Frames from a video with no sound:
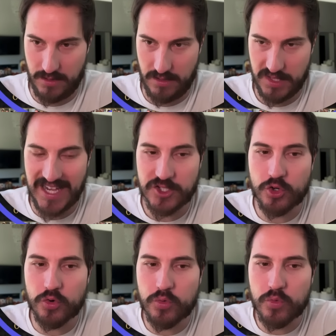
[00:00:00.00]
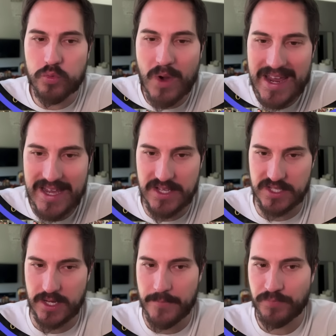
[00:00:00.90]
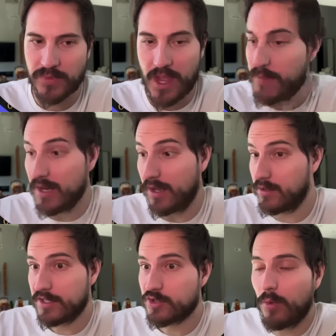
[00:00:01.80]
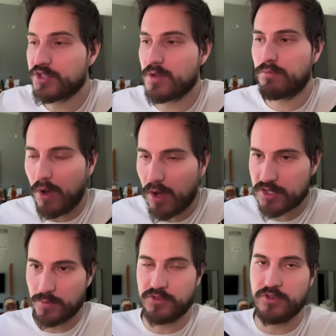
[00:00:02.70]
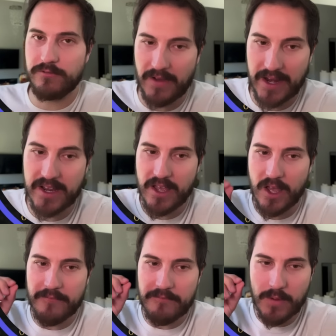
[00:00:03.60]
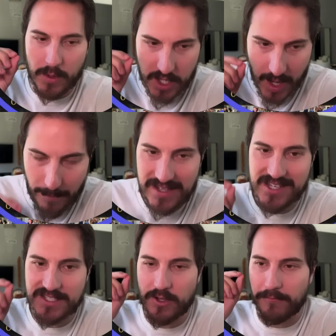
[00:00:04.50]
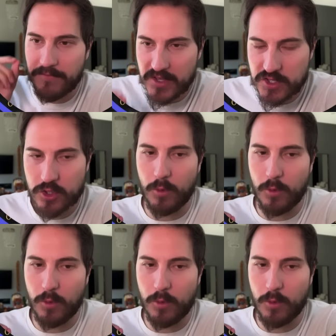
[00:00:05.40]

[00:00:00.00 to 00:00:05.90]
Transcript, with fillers: That's crazy. I mean, it's almost impossible to find companies that sell physical